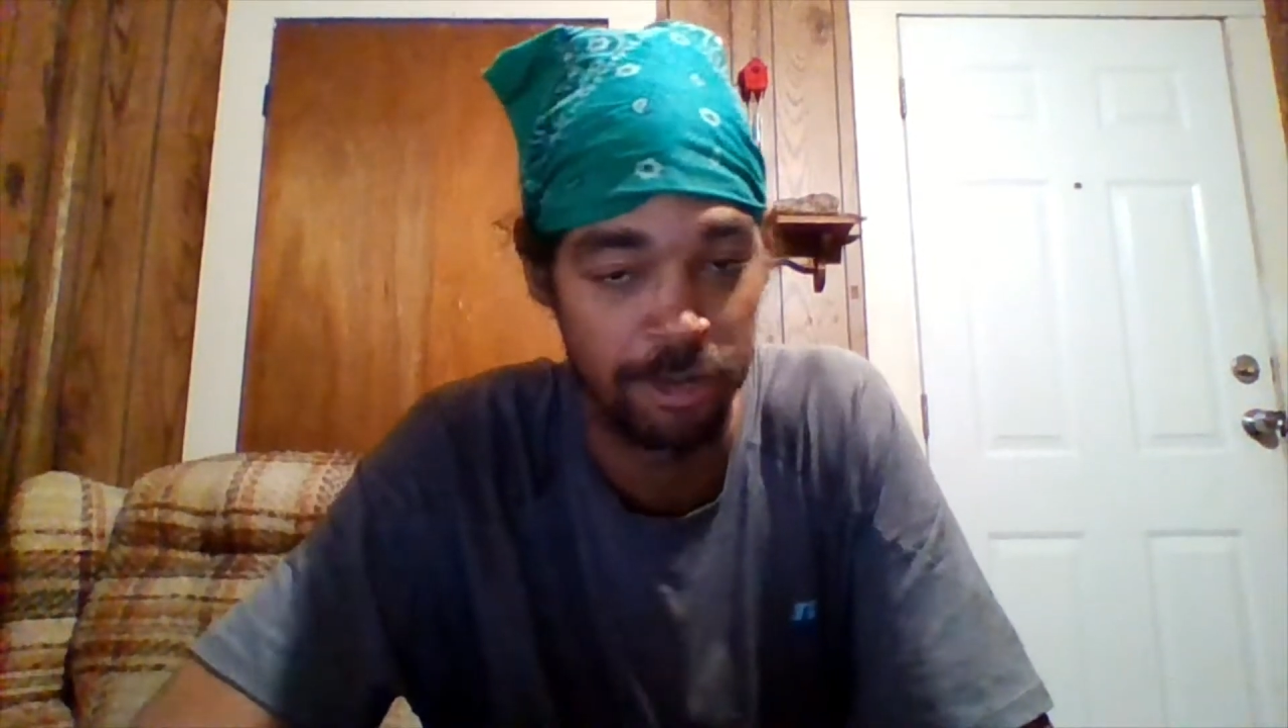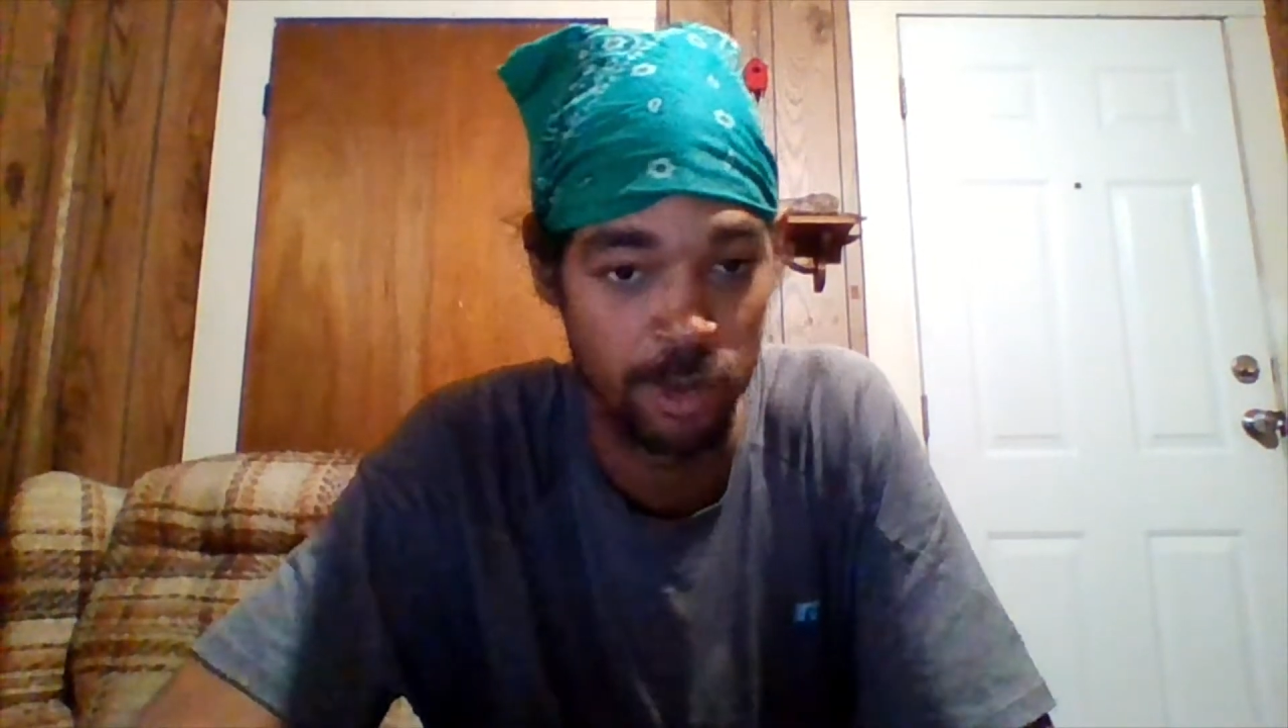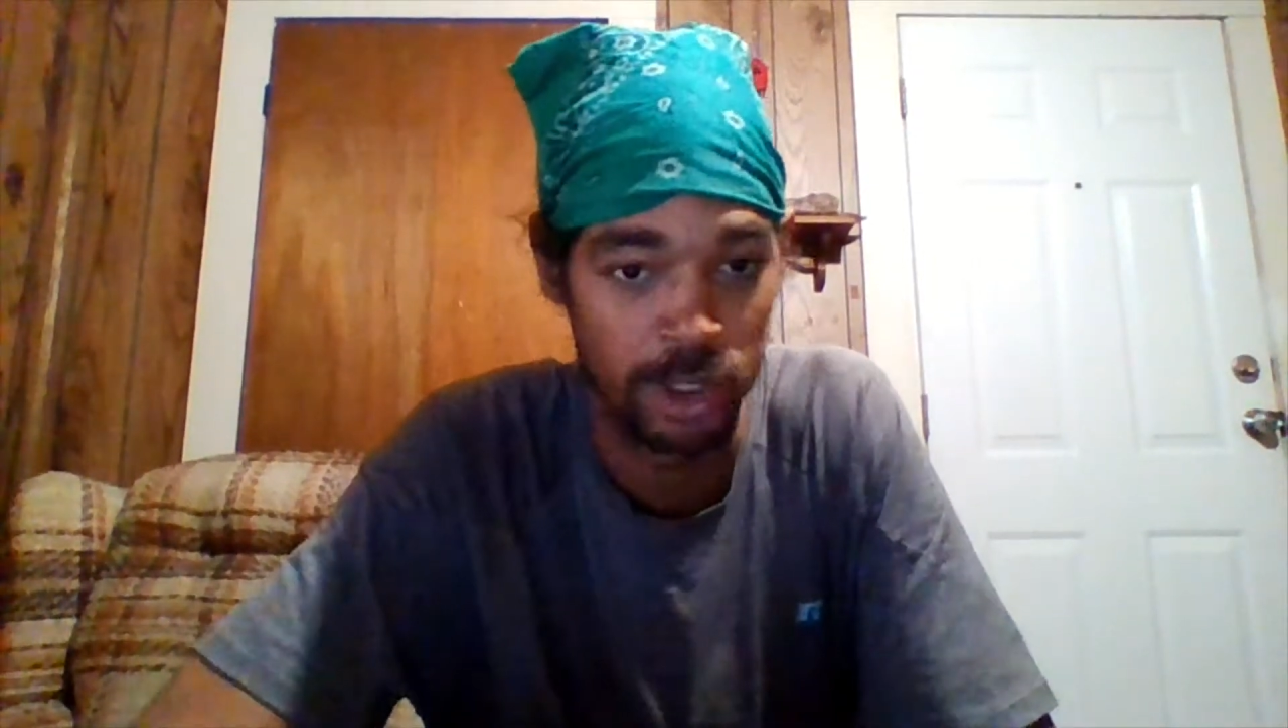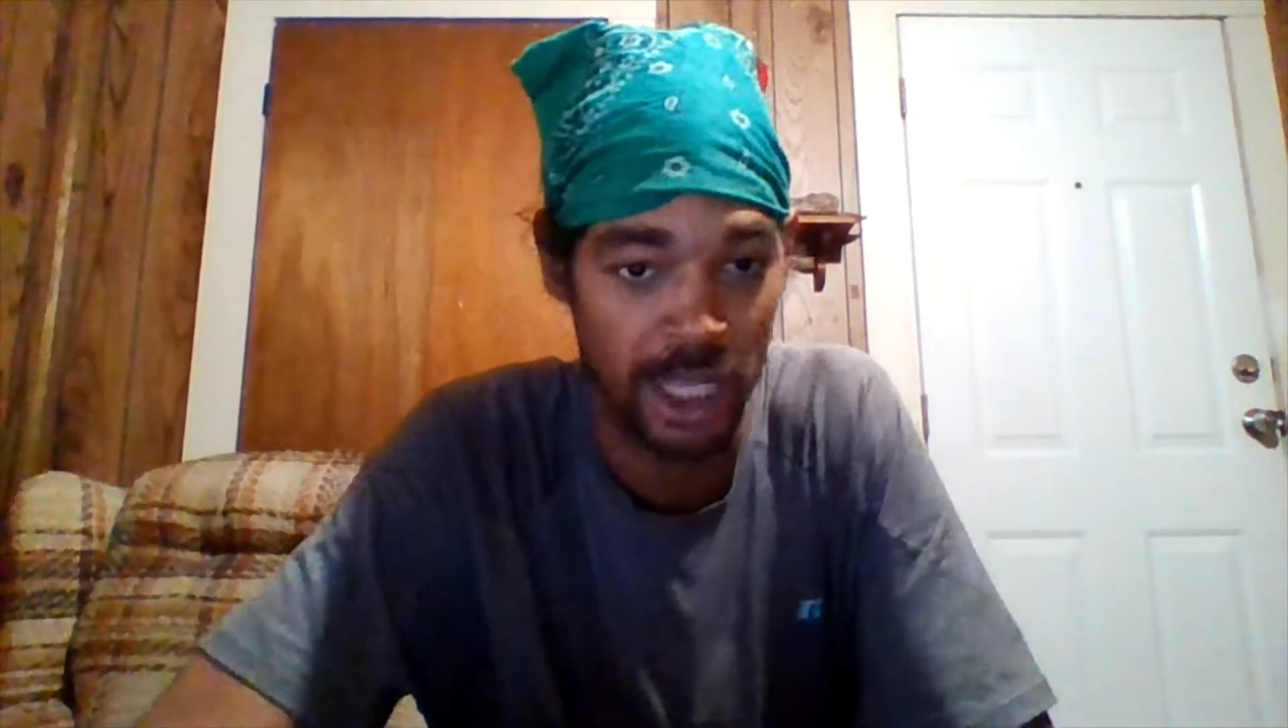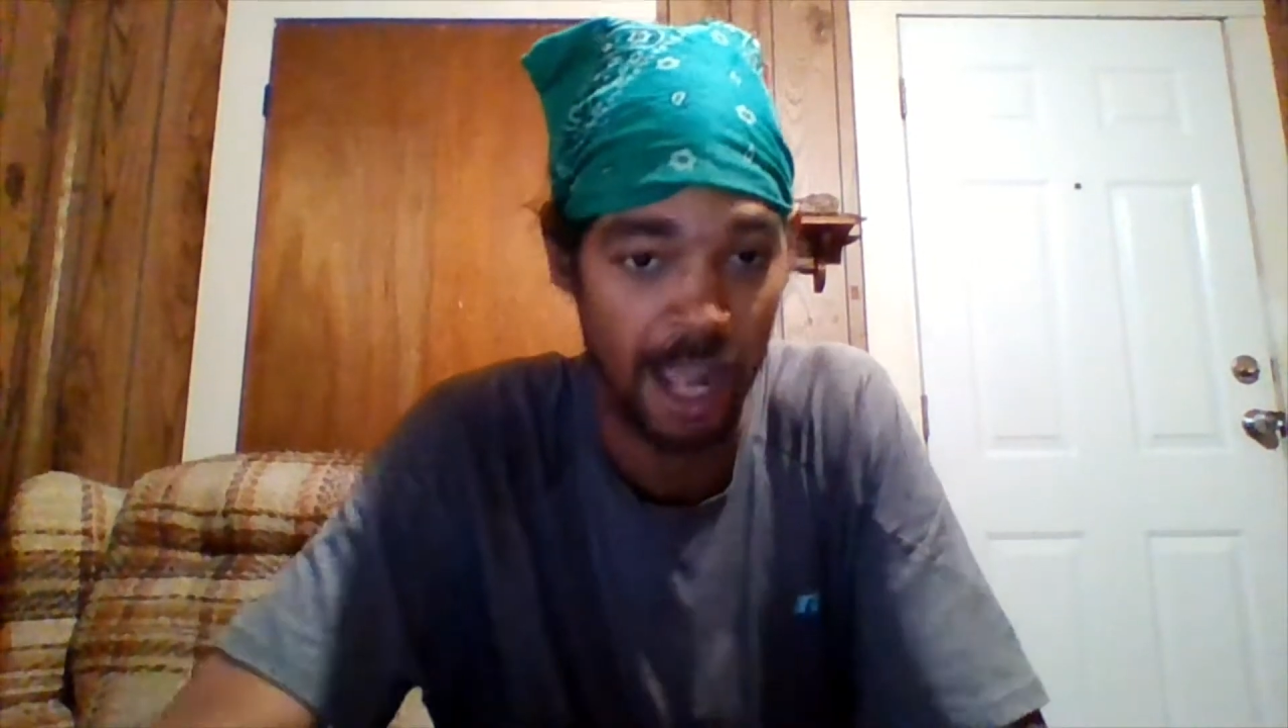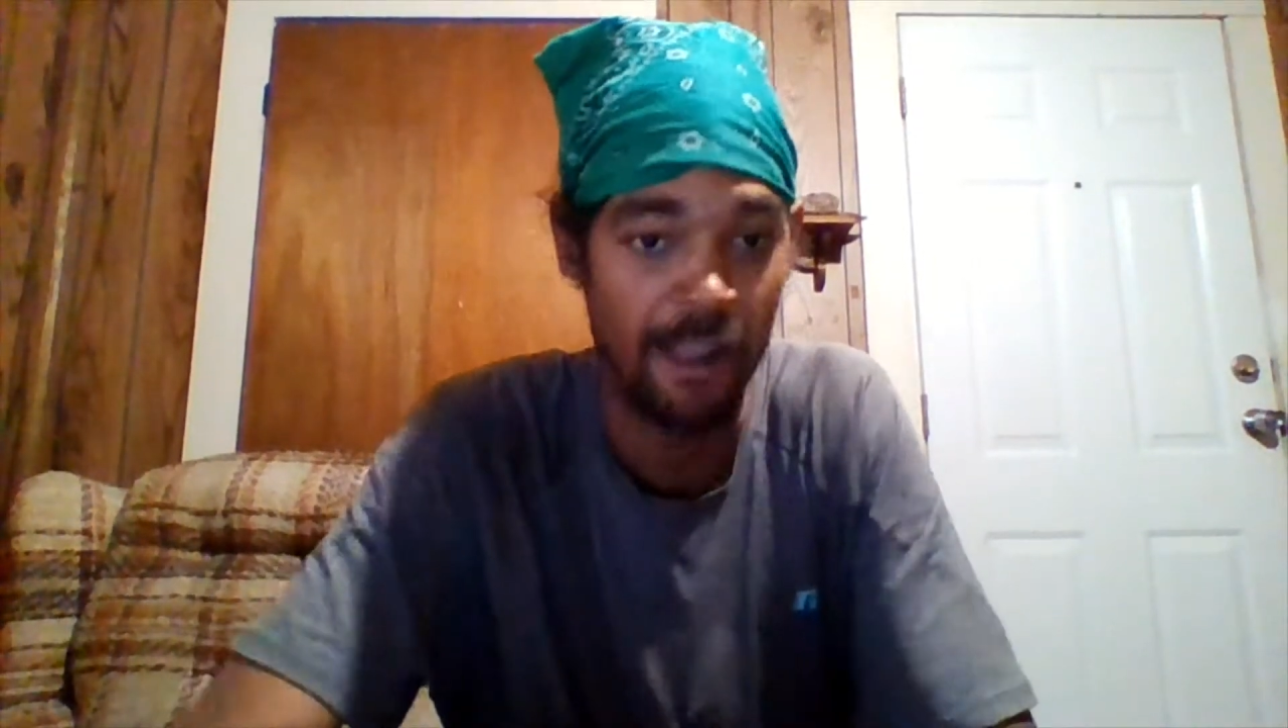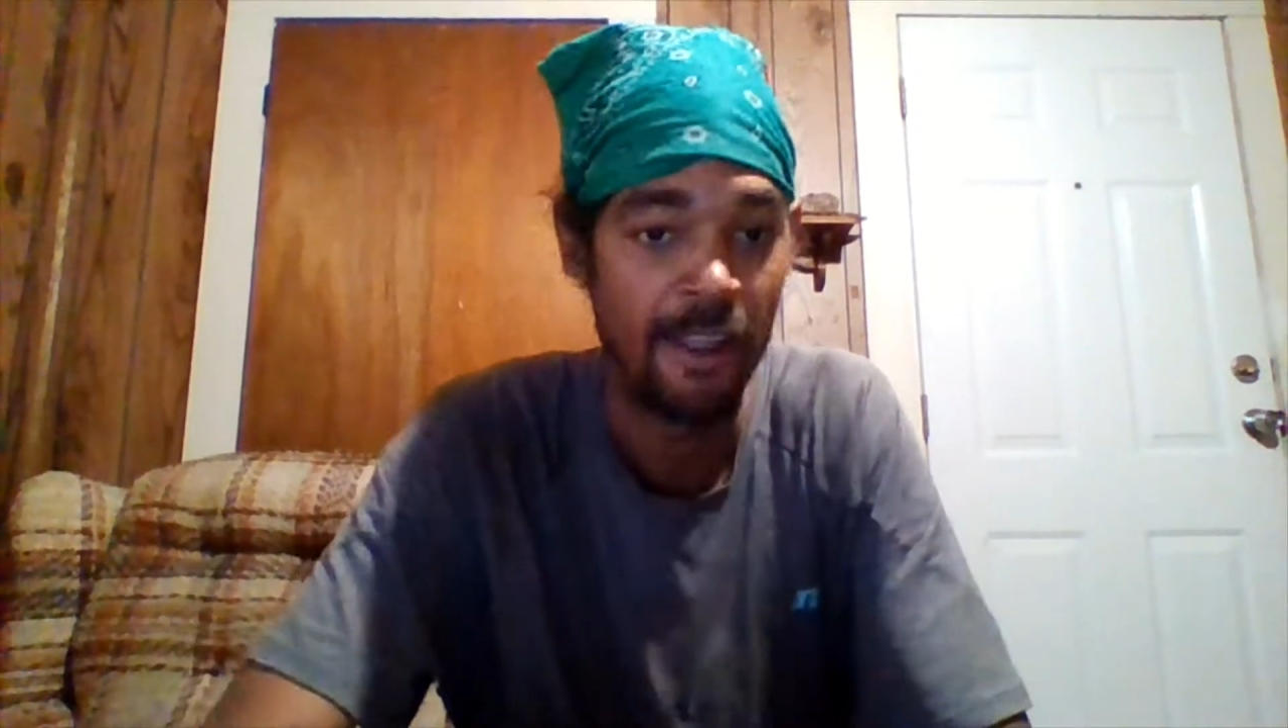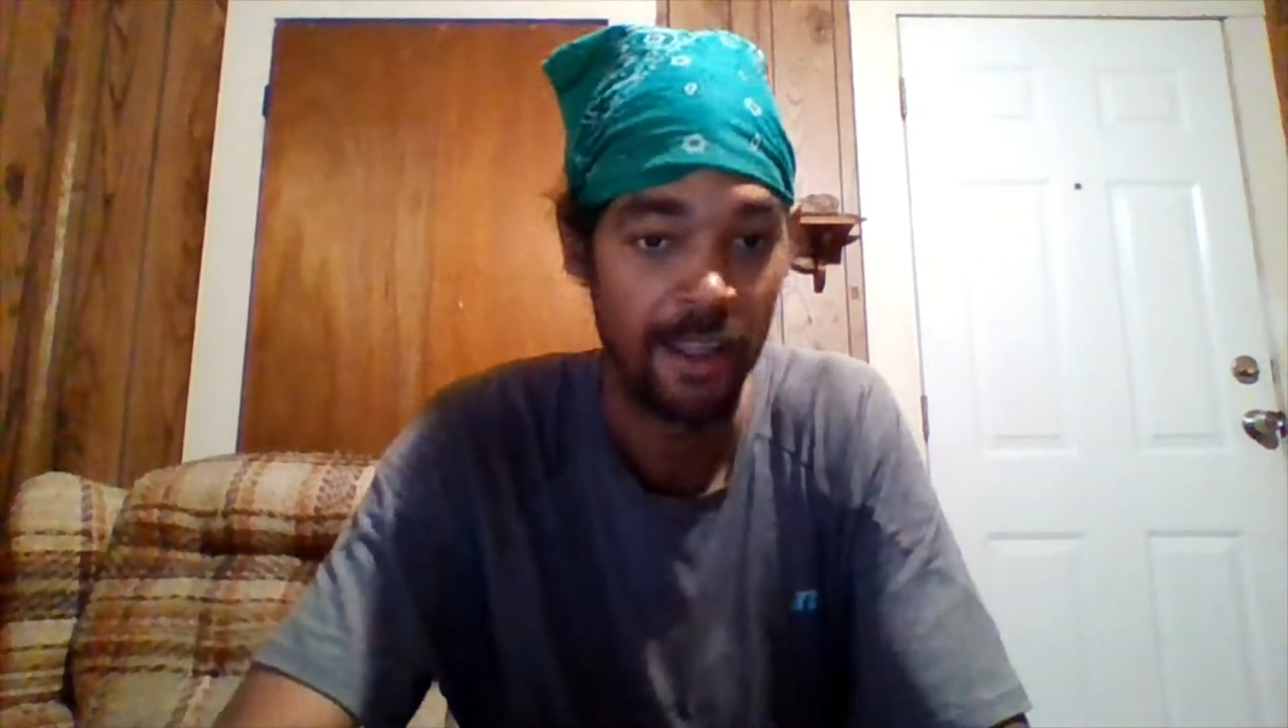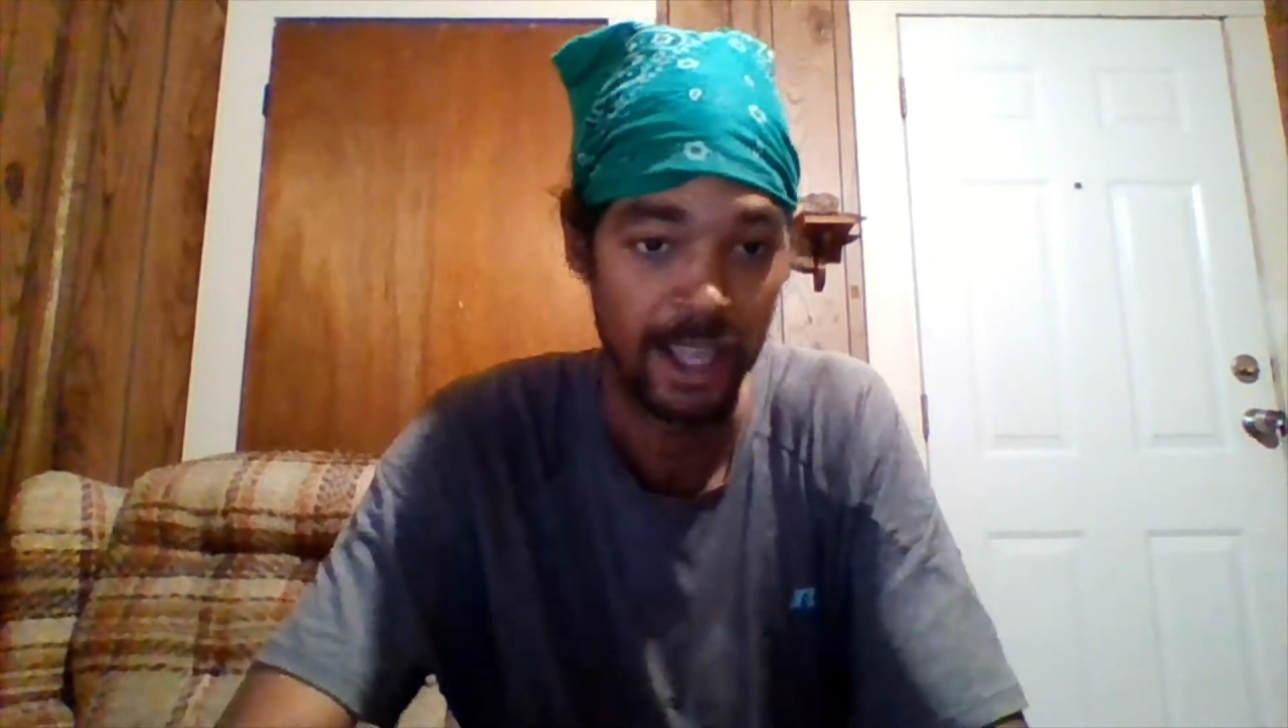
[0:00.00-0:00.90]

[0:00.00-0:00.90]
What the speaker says: for that.